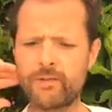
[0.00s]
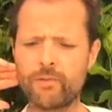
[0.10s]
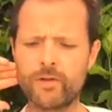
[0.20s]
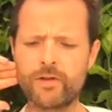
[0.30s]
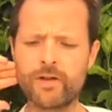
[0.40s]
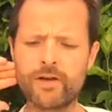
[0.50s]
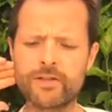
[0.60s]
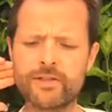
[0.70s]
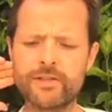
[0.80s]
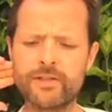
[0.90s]
will
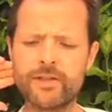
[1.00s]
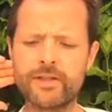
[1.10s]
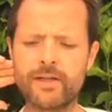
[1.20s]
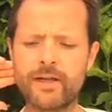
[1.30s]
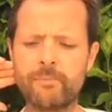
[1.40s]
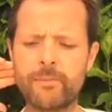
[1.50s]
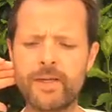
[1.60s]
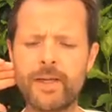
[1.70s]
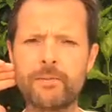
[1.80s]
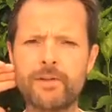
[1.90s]
not
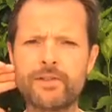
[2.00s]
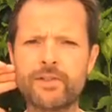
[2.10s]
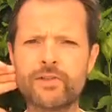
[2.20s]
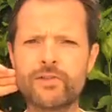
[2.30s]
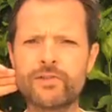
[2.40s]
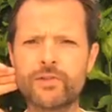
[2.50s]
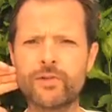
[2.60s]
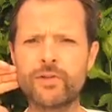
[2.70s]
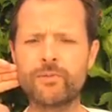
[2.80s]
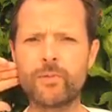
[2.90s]
be able to
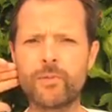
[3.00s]
control